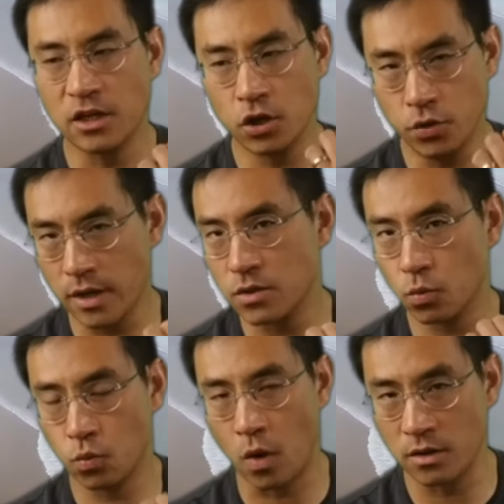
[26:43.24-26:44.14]
U.S.
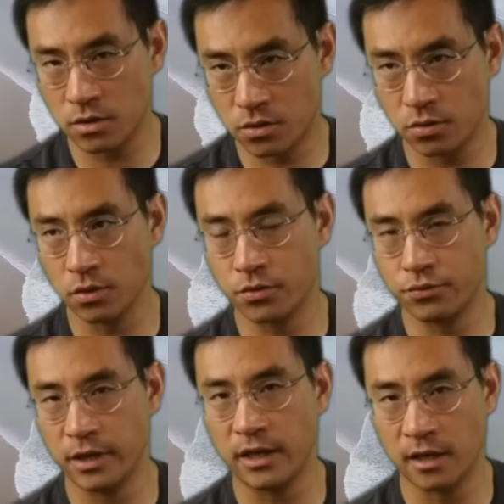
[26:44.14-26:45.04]
wants to
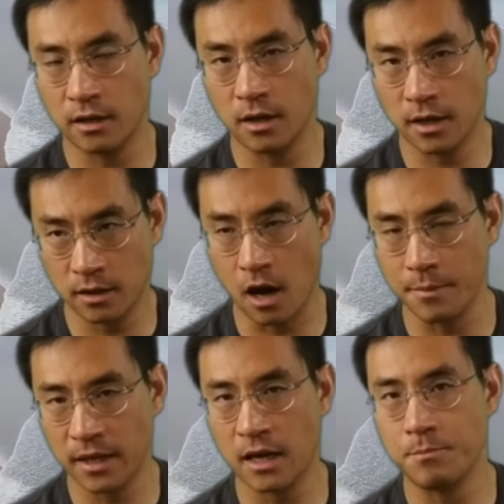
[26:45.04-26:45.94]
create an
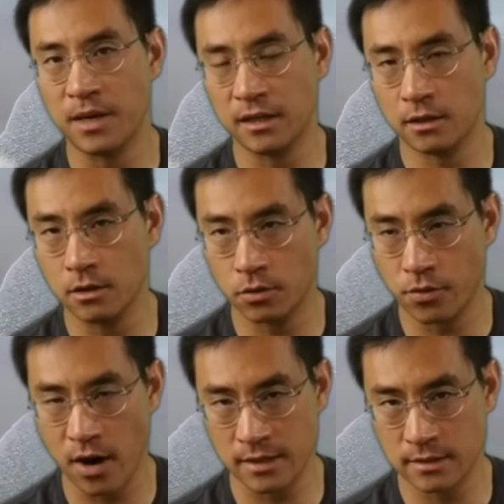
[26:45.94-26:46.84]
economic and political
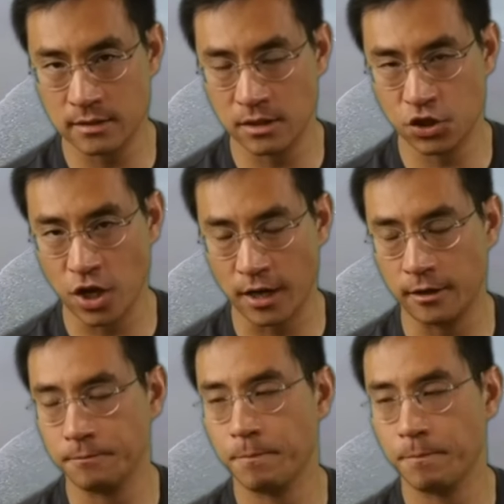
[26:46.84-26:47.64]
crisis in China,